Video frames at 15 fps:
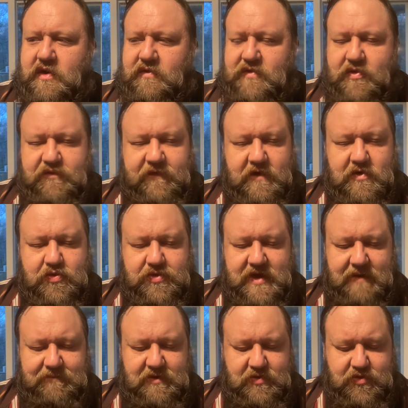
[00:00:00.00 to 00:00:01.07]
first
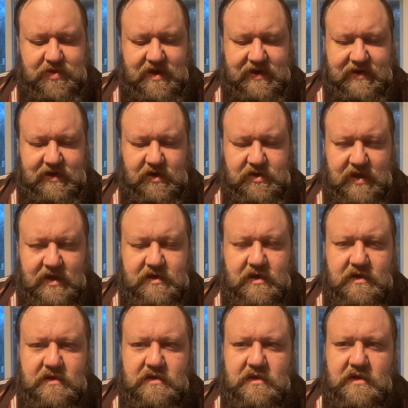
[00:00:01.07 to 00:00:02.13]
step is setting an
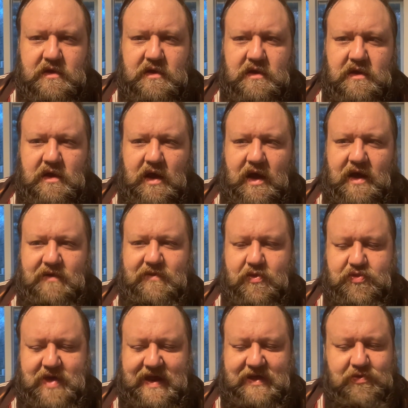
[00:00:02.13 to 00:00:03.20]
agenda. The
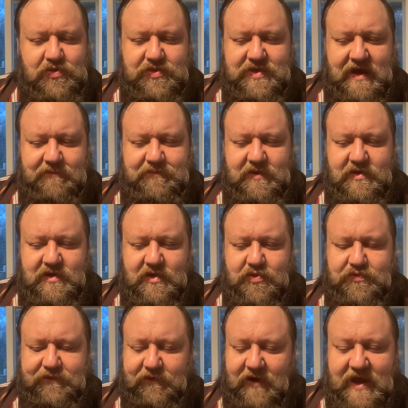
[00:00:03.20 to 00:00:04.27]
second step is
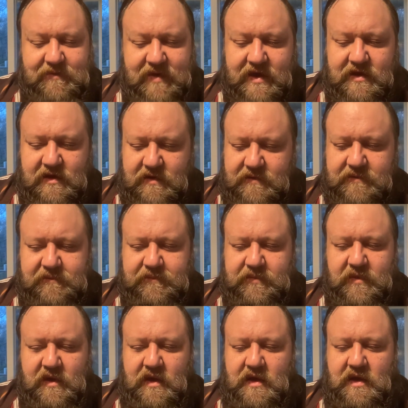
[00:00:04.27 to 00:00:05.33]
framing
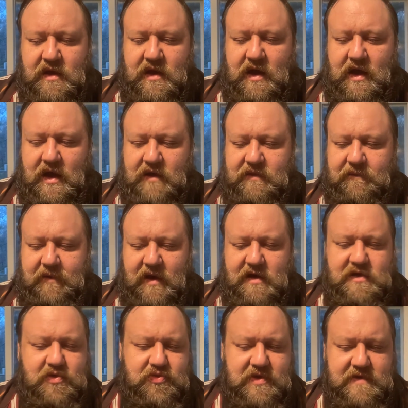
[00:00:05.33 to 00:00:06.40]
the
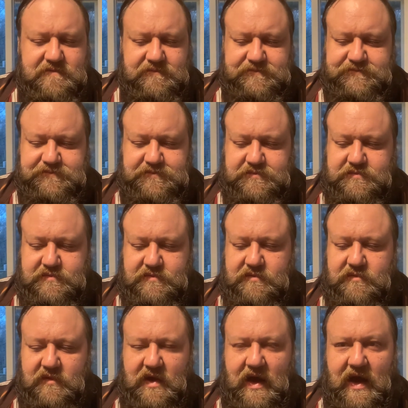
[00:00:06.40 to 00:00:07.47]
policy.
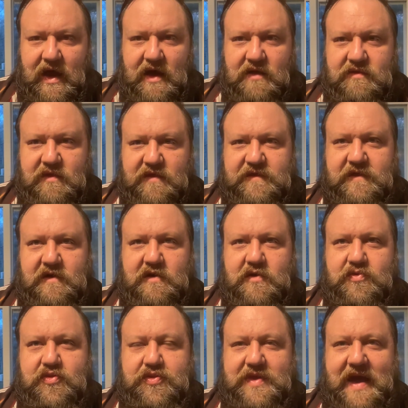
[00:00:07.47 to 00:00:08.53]
The
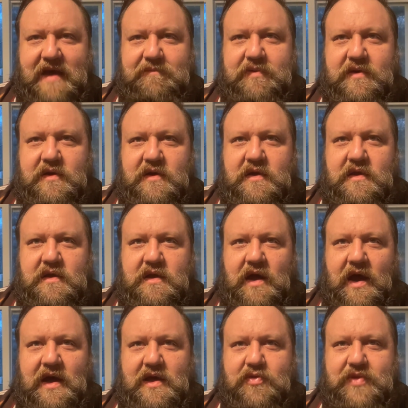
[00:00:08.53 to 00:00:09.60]
third step
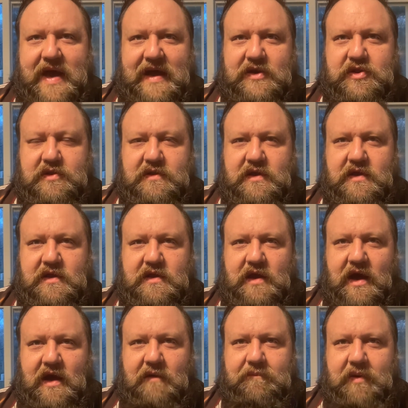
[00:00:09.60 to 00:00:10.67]
is actually
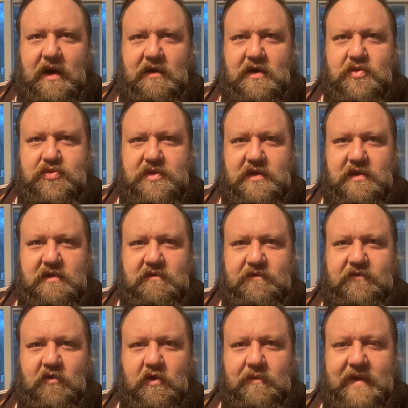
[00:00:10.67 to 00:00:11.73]
policy
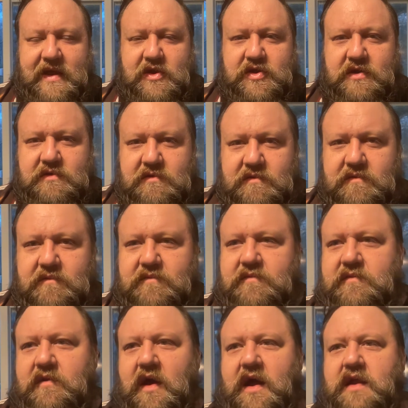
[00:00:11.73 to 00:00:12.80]
formation,
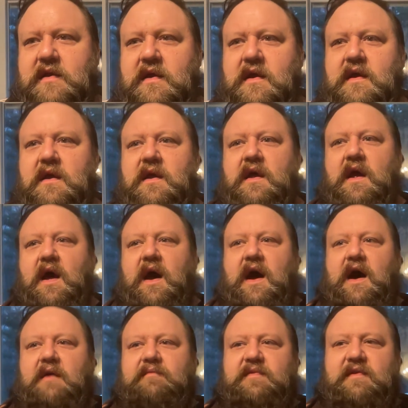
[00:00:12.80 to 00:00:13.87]
right?
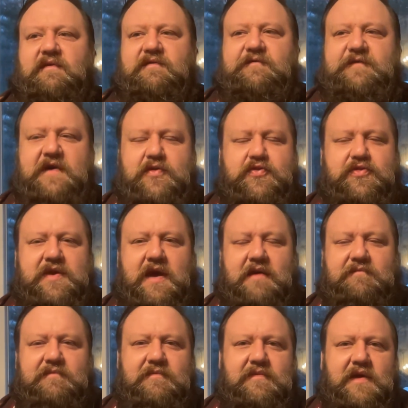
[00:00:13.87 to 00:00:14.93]
The third
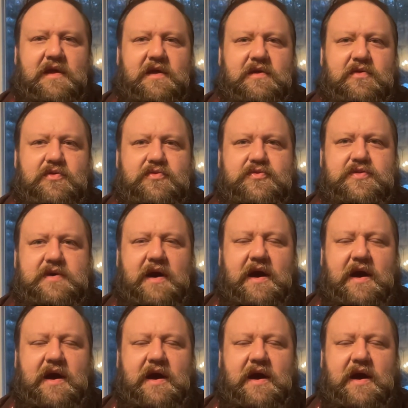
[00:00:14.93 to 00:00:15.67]
step is